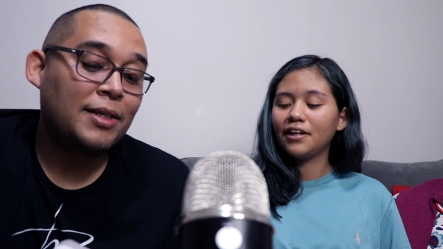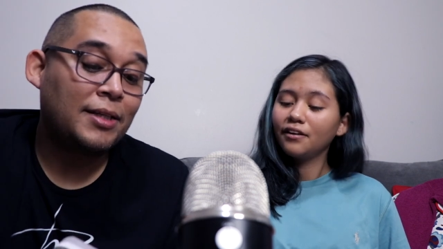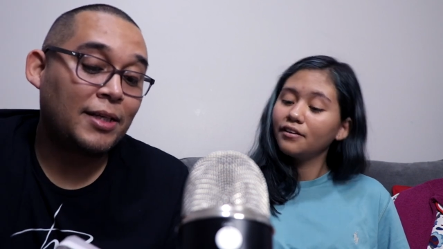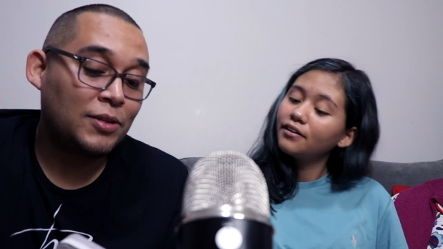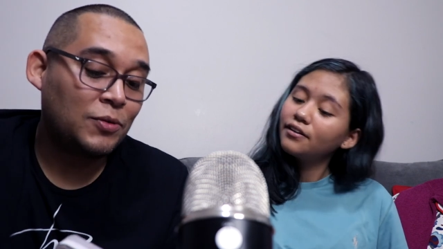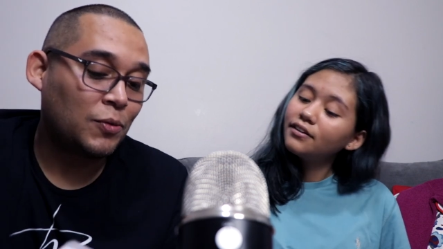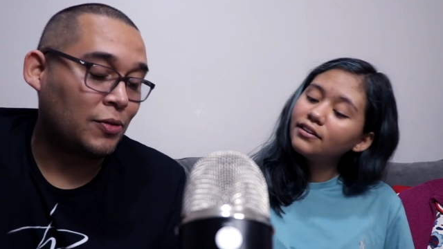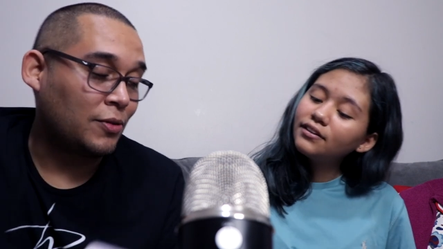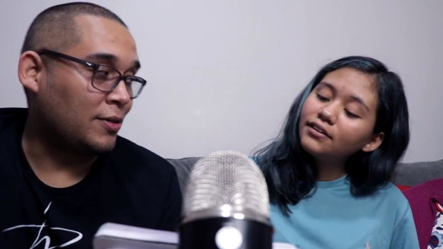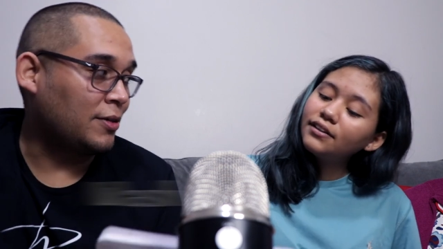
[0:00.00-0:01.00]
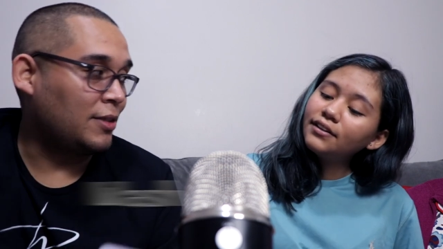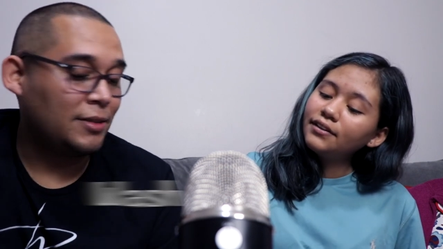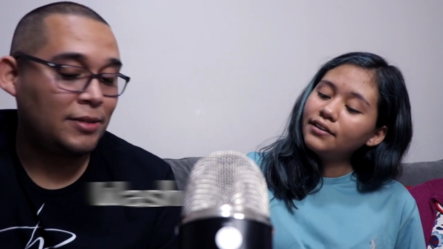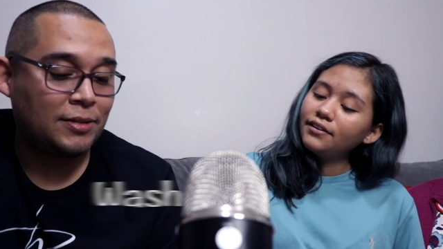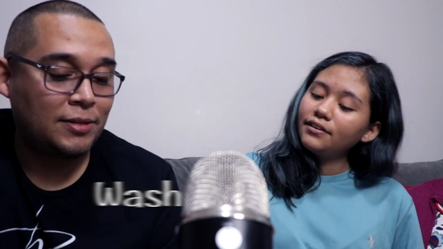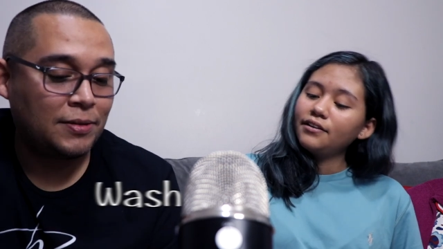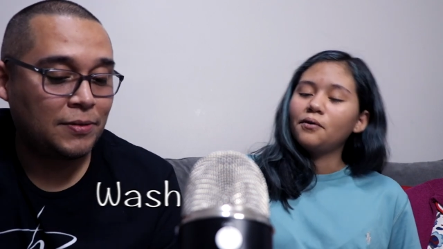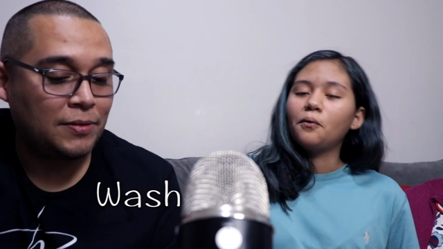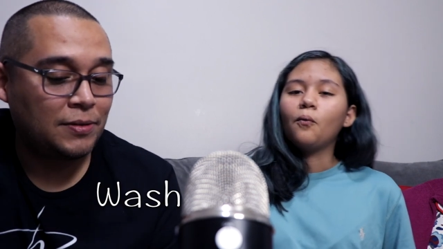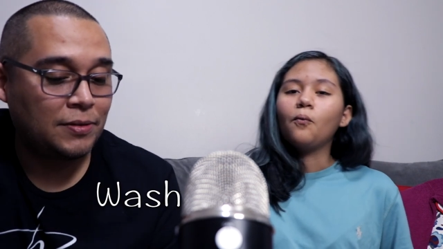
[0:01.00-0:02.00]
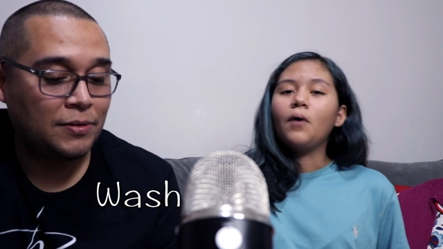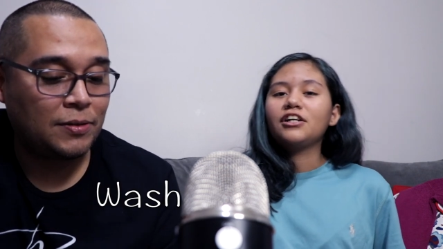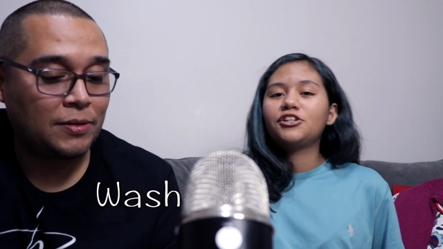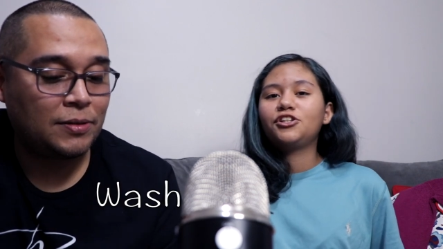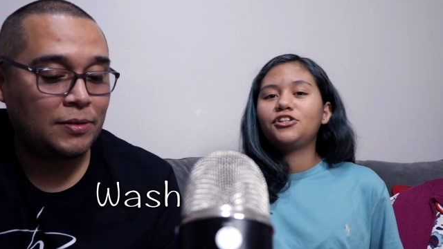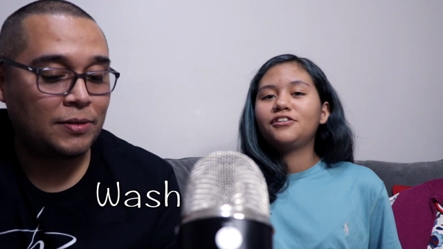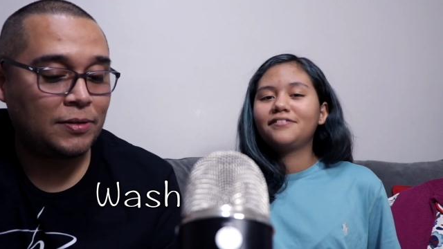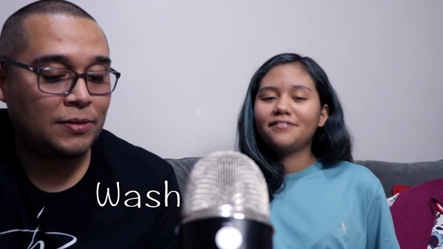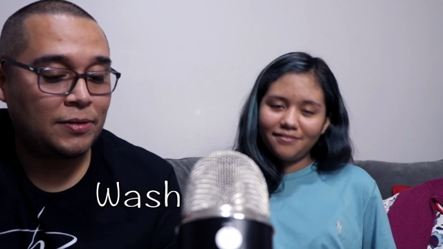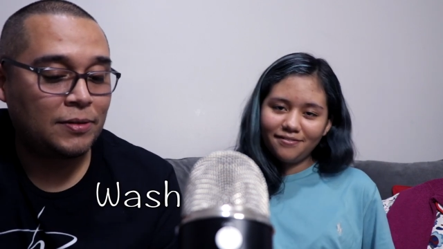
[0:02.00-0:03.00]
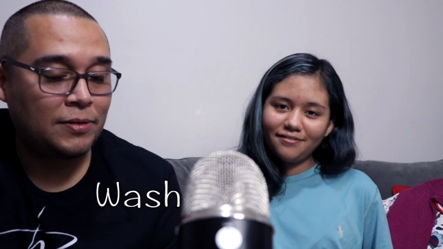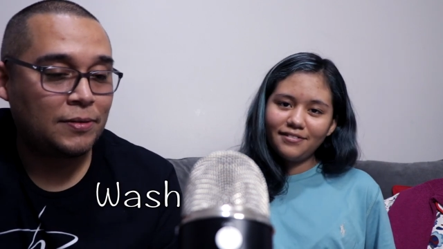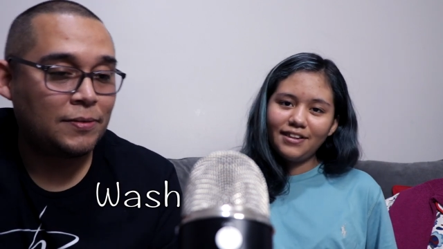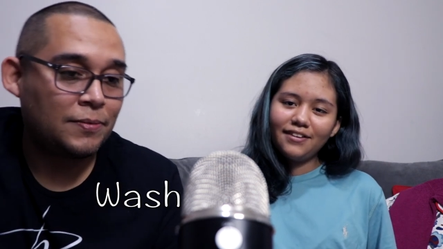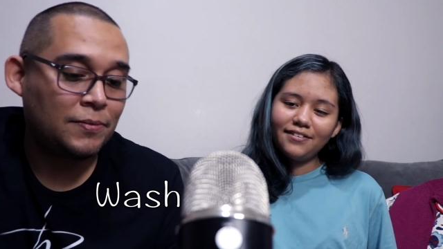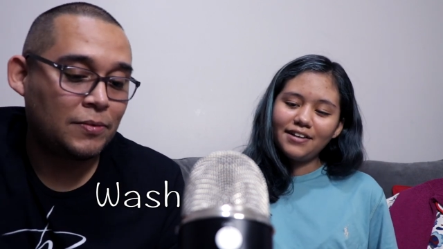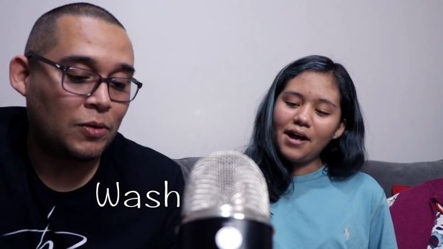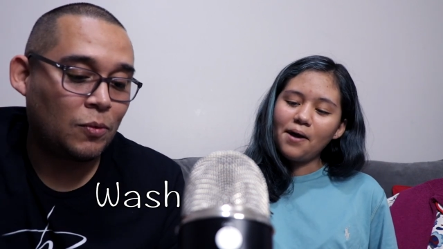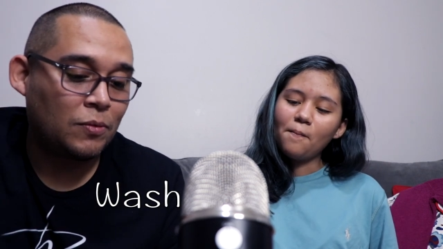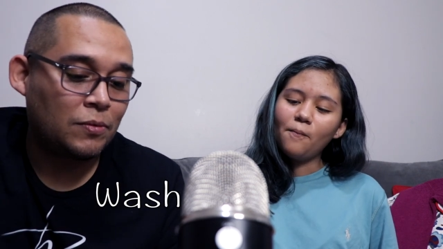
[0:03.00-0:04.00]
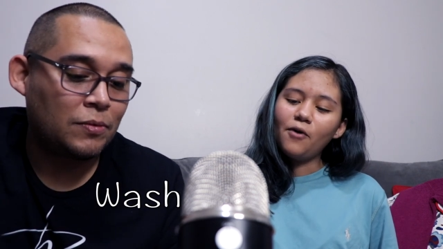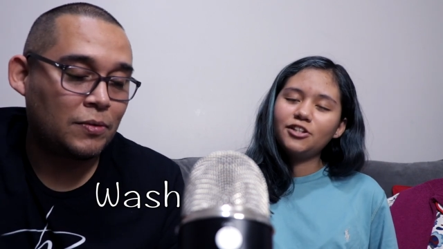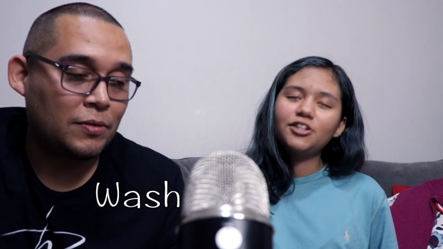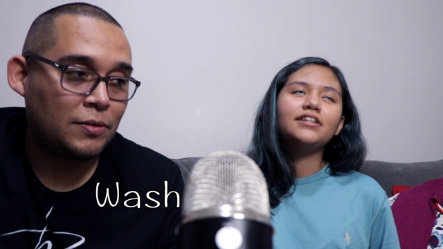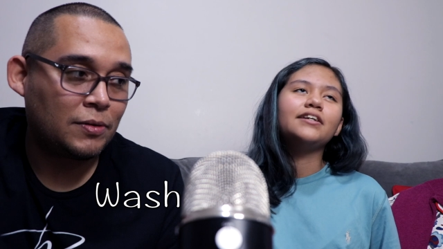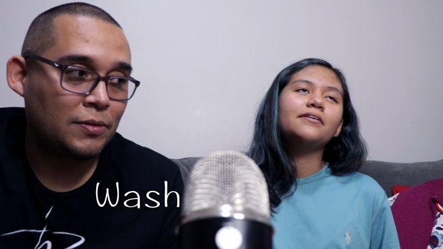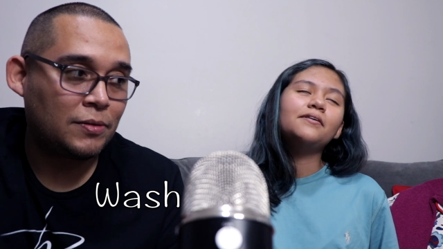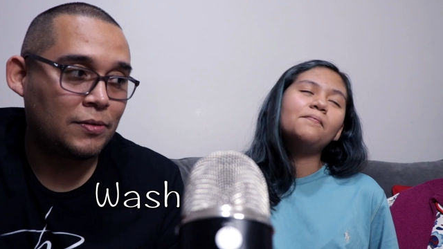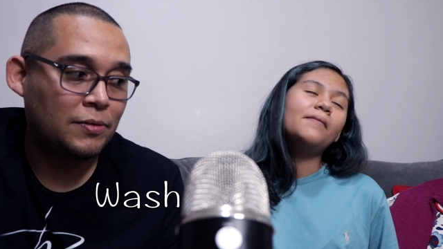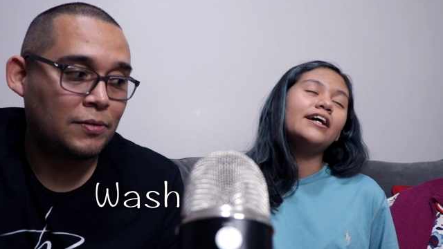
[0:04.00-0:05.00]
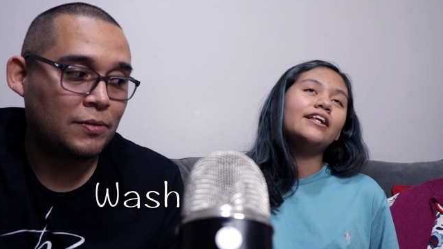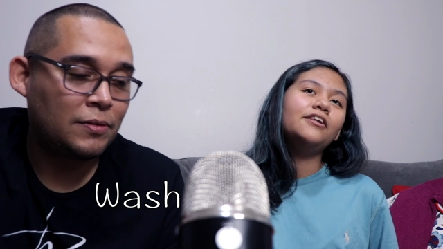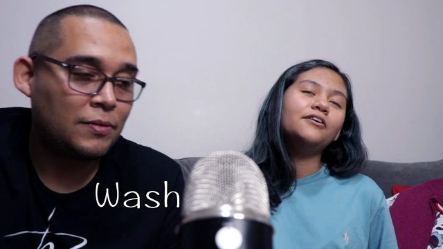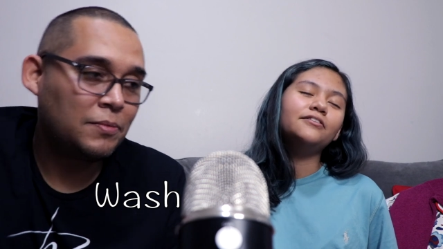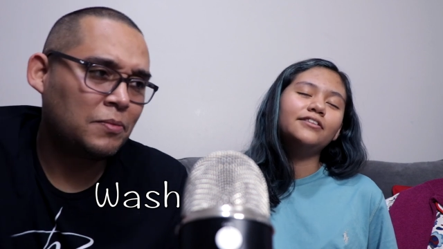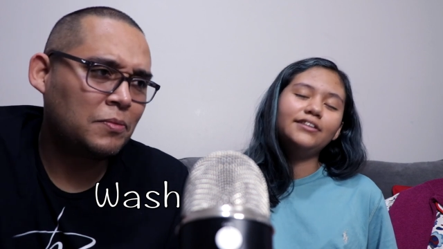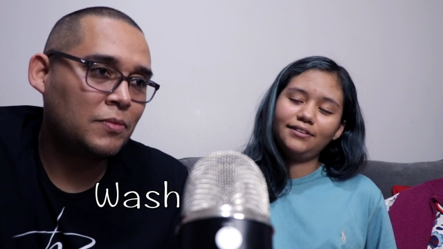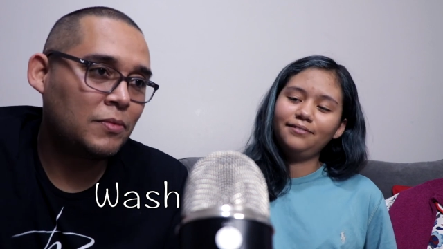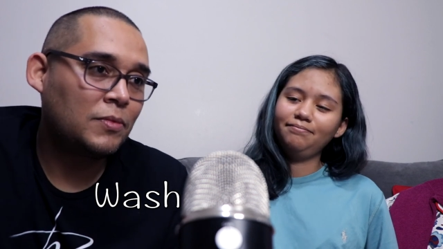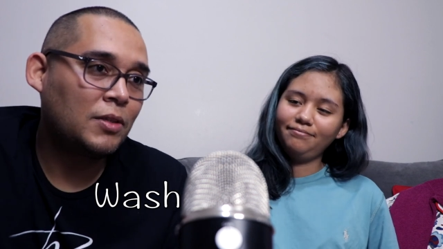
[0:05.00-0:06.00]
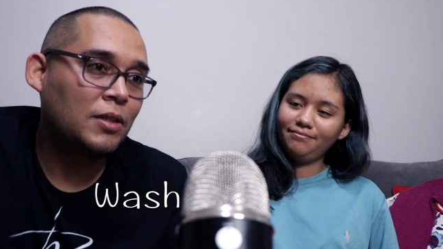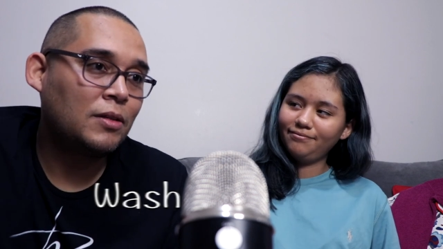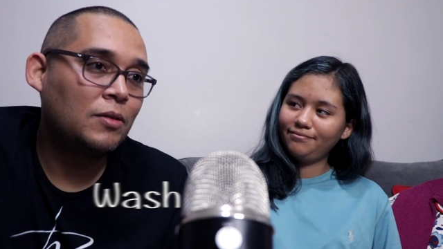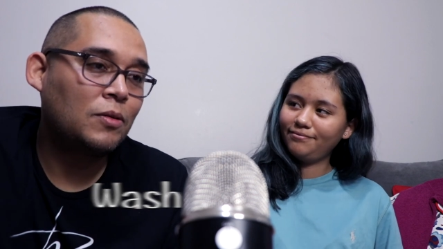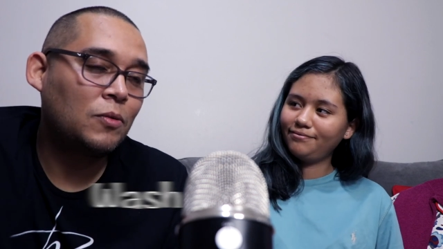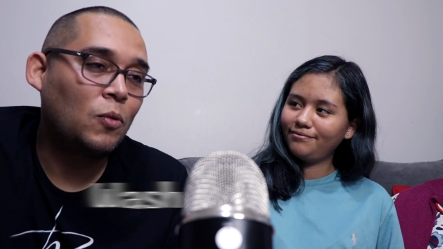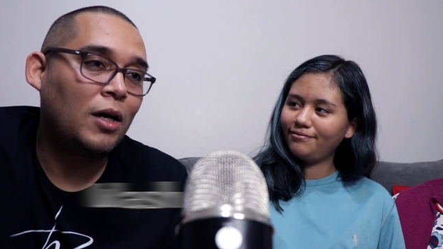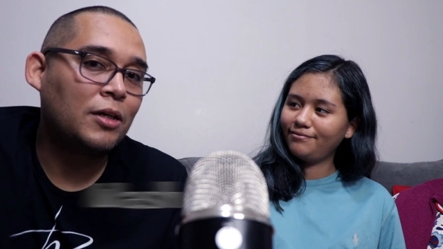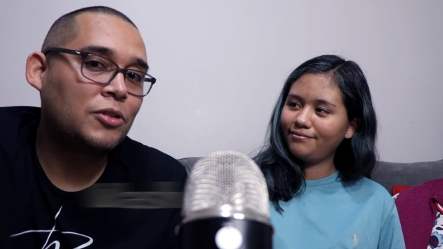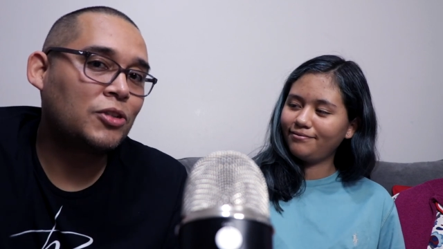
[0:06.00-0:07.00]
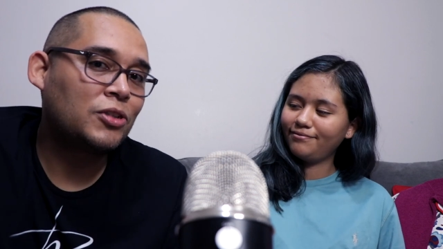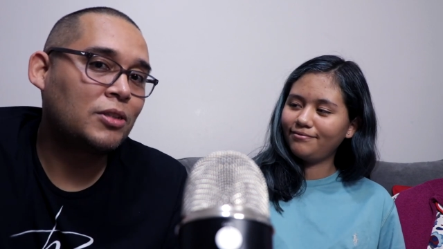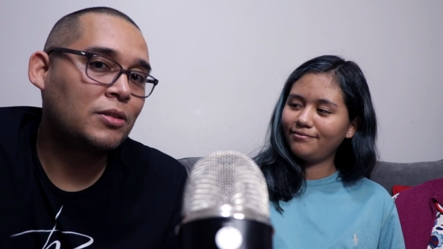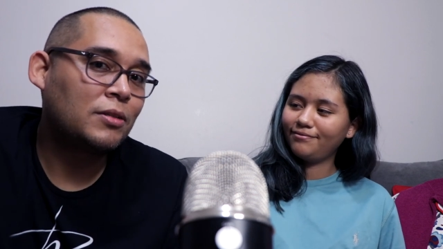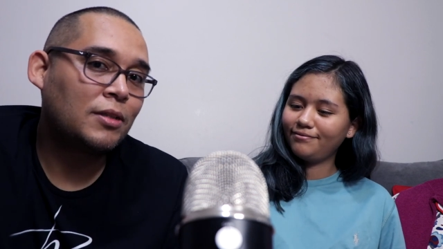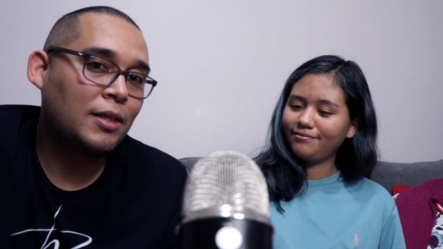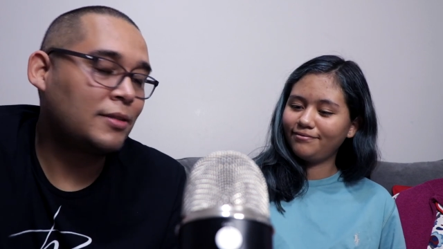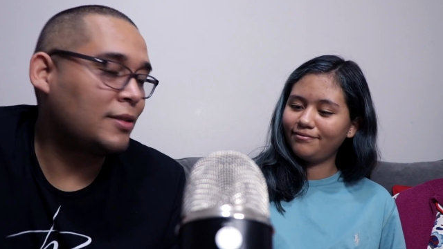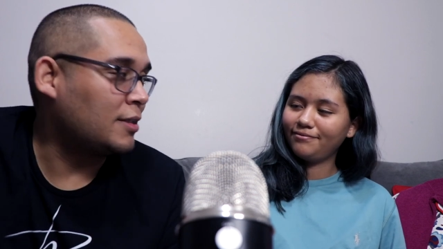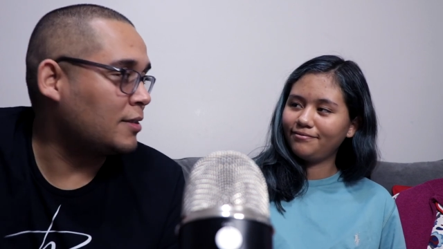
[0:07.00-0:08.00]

Speaker 1: Next word on our list.
Speaker 2: Wash. I'm washing my clothes. Yeah.
Speaker 1: Wash. I say